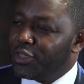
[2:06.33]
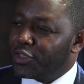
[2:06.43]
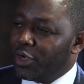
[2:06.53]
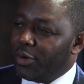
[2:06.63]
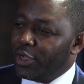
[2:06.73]

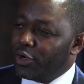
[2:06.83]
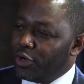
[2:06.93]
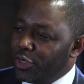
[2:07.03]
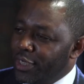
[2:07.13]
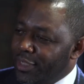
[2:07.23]
Just so our
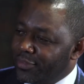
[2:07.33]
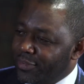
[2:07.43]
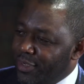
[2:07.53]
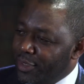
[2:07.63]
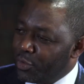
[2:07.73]
young audience
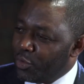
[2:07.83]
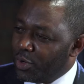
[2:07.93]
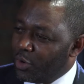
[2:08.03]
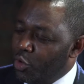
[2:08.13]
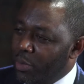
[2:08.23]

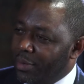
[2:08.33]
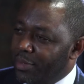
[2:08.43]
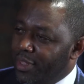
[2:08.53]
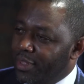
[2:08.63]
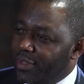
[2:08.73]
who might
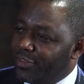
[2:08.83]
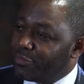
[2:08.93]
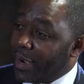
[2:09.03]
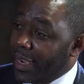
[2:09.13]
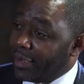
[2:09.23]
be
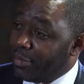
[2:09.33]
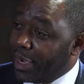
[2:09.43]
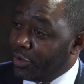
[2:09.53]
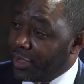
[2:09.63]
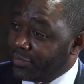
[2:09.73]
inspired
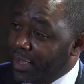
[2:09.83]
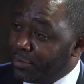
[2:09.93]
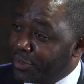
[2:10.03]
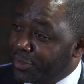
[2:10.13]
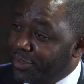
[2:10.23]
by your
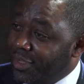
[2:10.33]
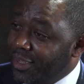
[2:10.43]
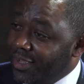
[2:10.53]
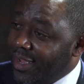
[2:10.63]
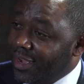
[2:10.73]
example
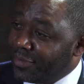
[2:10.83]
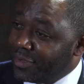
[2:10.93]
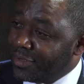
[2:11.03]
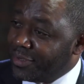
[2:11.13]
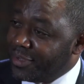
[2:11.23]
have
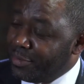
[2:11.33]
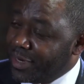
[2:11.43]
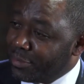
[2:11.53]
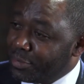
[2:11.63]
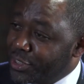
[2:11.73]
a
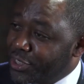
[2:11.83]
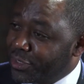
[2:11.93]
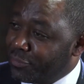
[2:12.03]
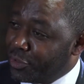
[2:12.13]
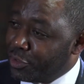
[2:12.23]
better appreciation
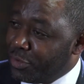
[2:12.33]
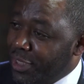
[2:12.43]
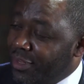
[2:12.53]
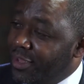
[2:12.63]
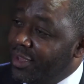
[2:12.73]
of what you
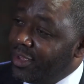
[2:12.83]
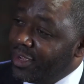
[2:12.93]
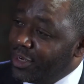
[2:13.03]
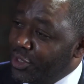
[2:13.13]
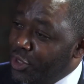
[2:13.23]
mean.
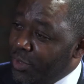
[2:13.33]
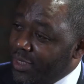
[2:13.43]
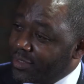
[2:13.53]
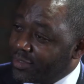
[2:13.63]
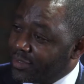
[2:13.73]
In the
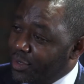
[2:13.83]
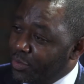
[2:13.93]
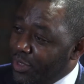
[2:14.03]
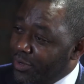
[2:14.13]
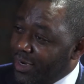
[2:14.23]
US,
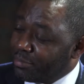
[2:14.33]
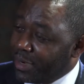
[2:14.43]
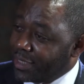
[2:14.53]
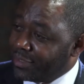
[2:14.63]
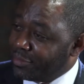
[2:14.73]
we know that
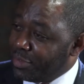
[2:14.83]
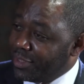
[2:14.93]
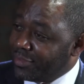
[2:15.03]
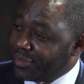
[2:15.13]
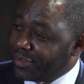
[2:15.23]
patent
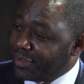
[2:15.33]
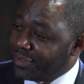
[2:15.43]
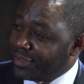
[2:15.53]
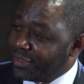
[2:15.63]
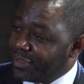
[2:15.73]
means
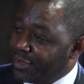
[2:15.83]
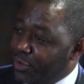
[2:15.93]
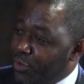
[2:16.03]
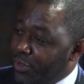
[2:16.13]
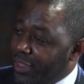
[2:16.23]

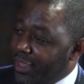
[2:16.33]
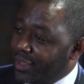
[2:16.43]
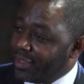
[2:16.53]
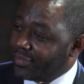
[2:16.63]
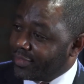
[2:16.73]
holding
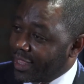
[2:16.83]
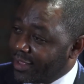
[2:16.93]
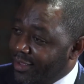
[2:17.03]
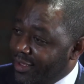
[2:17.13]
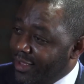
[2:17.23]
a
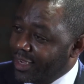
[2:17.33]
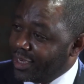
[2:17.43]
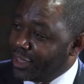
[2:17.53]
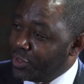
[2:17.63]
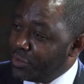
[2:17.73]
stake
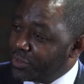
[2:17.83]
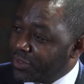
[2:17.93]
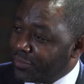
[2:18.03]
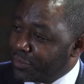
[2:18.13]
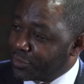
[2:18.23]
in the use
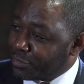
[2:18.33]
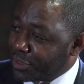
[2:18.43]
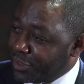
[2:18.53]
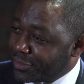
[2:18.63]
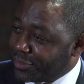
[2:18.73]
of those
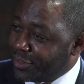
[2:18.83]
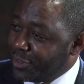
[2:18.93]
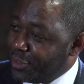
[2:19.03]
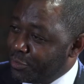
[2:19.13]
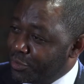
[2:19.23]
products,
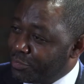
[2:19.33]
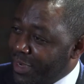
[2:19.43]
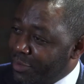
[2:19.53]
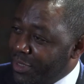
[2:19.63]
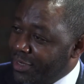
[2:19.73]
which
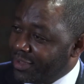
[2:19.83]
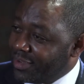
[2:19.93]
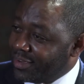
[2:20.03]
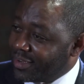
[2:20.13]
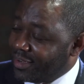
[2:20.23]
might mean
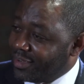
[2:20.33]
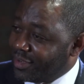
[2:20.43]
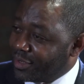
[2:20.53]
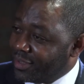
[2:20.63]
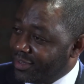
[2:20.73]

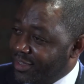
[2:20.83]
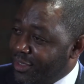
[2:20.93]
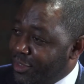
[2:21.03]
very